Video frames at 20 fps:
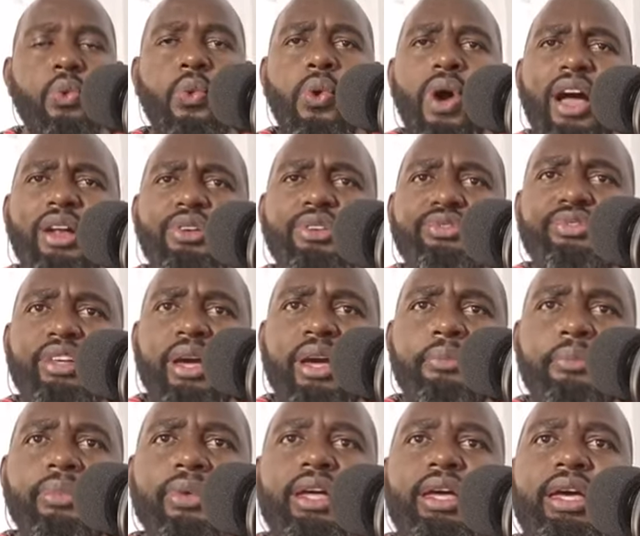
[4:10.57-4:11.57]
One of
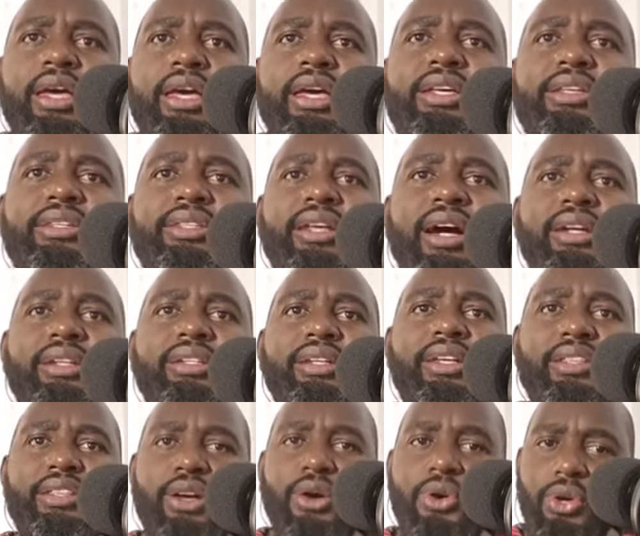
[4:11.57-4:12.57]
them is
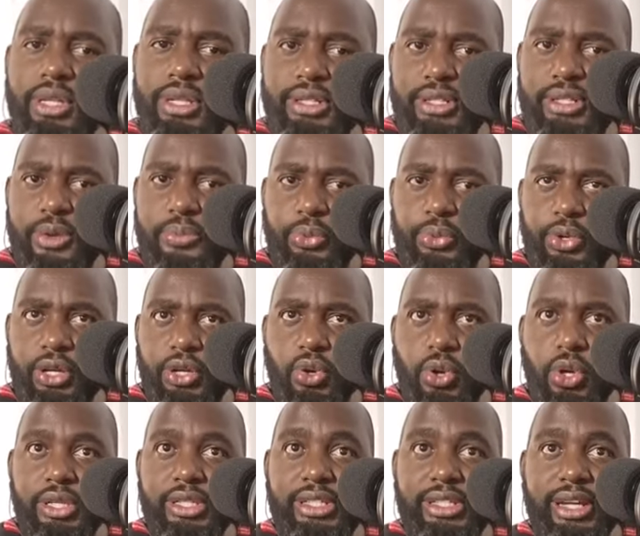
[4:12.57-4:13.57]
that in the Holy Temple
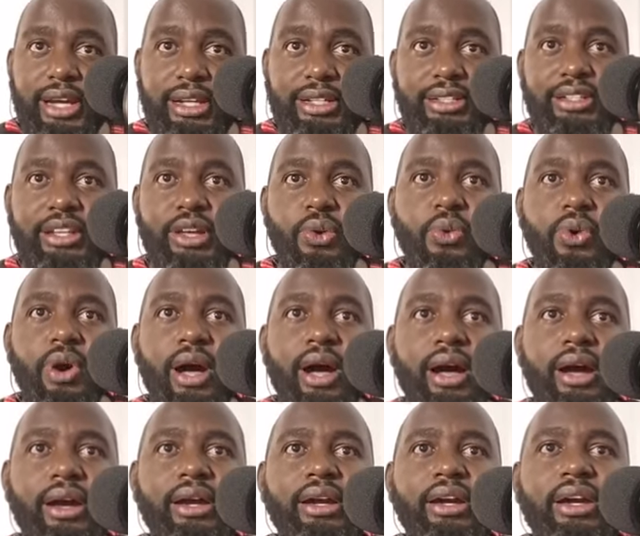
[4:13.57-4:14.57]
courtyard, there
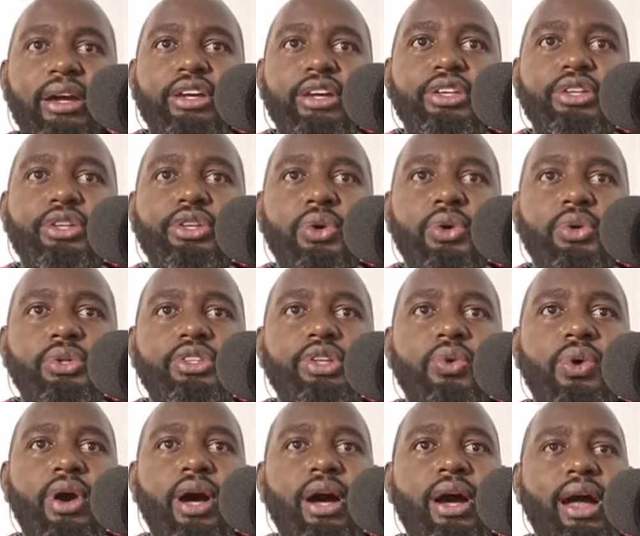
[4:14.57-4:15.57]
was
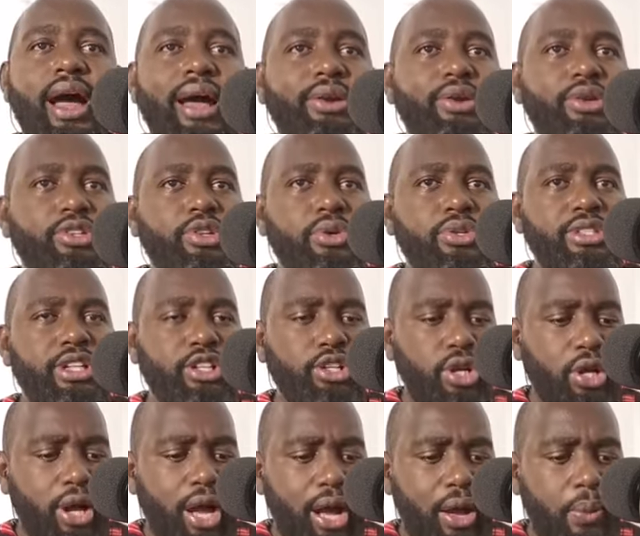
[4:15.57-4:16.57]

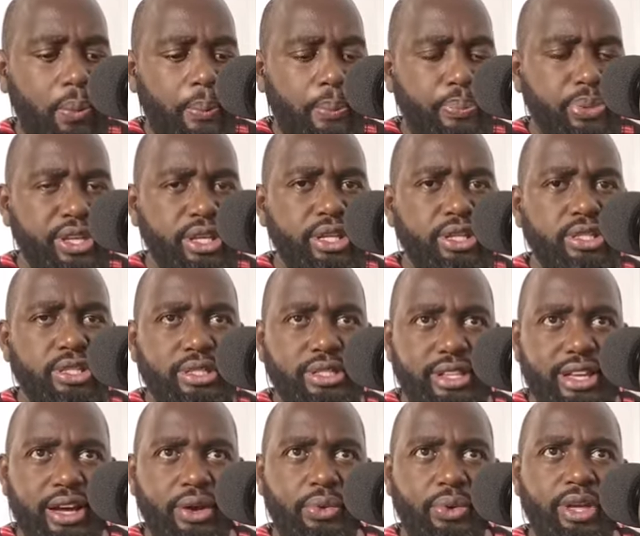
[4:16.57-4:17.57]
a big
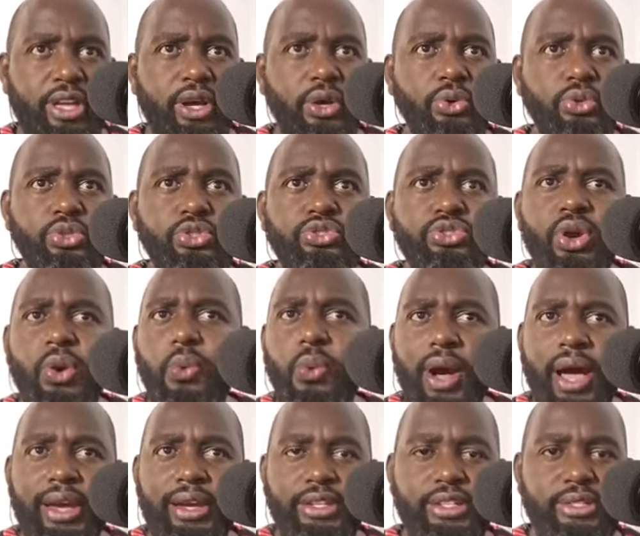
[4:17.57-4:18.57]
stairway, ultra
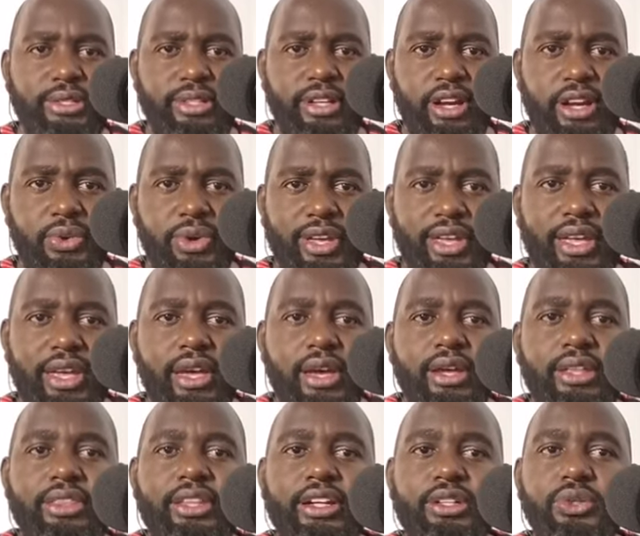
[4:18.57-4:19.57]
wide stairway,
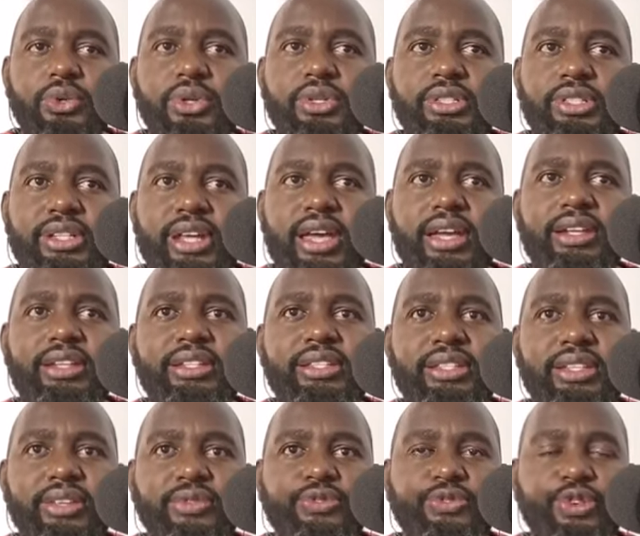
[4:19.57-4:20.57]
that contained
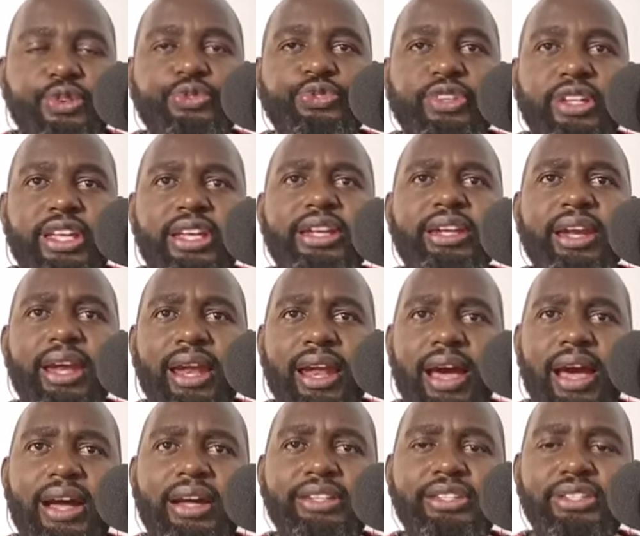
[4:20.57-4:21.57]
15
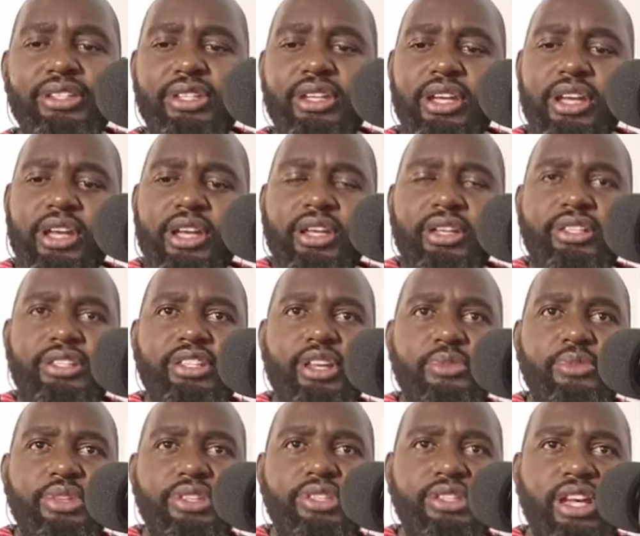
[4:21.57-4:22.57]
large
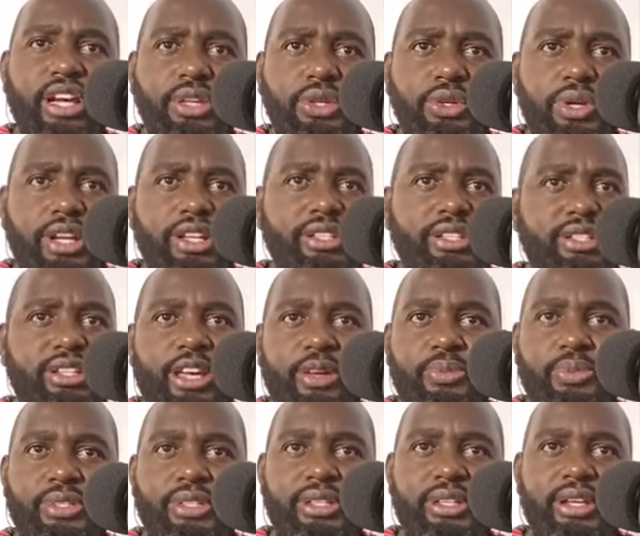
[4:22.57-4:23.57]
semicircular
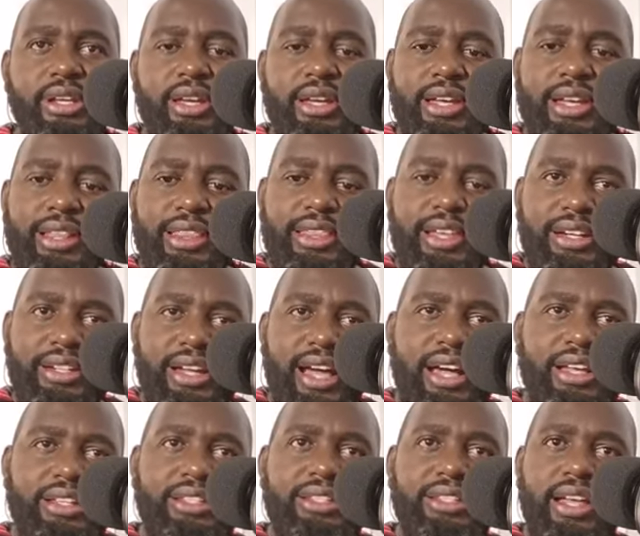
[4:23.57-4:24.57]
steps that
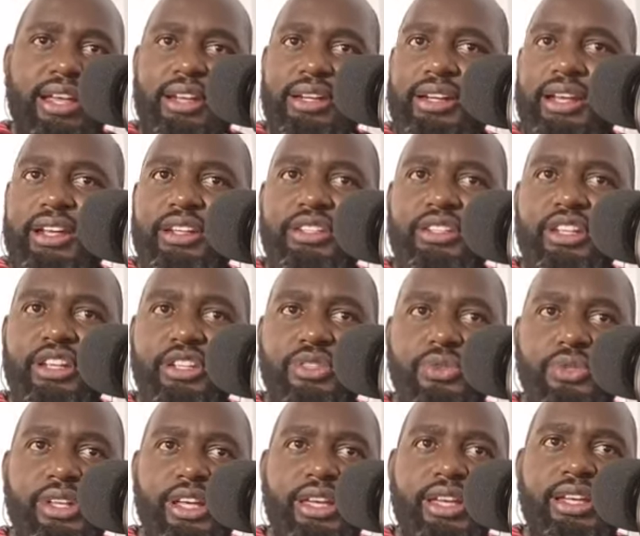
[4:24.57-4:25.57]
ascended
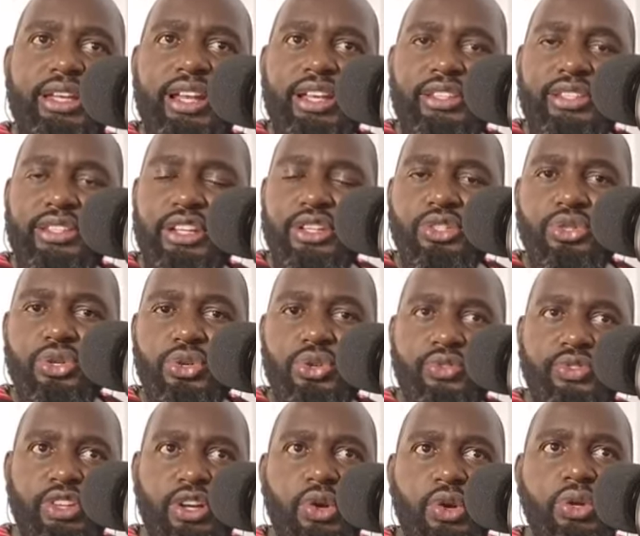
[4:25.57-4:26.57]
into the inner section
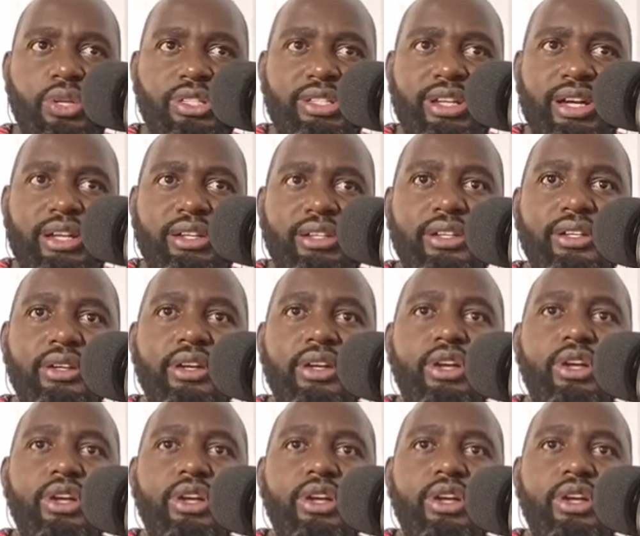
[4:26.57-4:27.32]
of the courtyard.